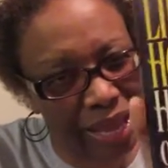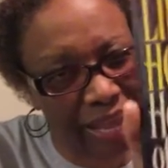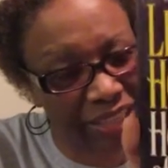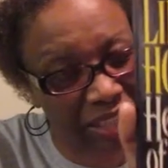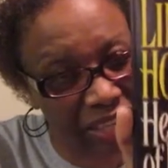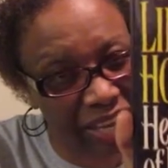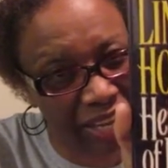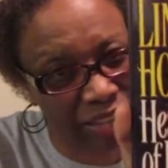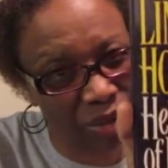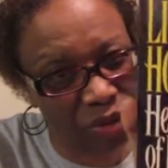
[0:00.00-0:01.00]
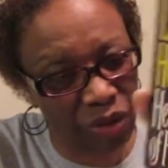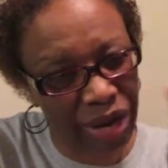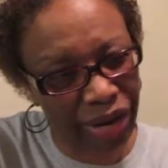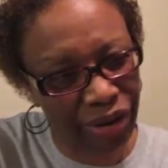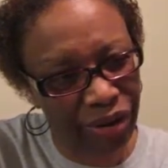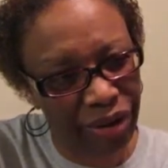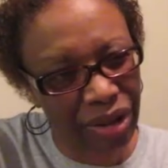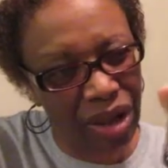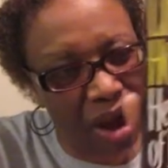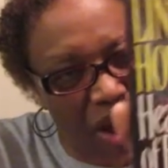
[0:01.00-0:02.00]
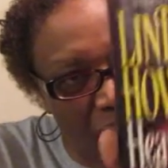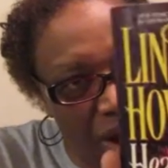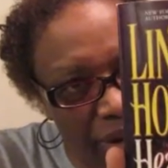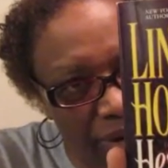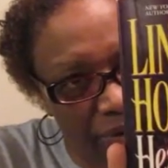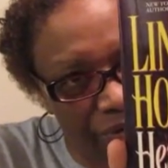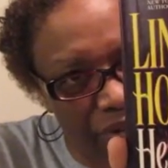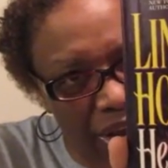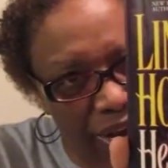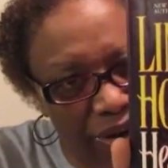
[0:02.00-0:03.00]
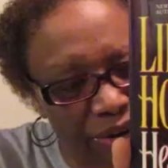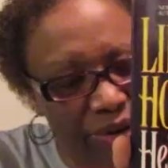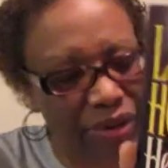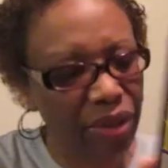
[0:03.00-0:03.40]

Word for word: Excellent, excellent writer. Heart of Fire.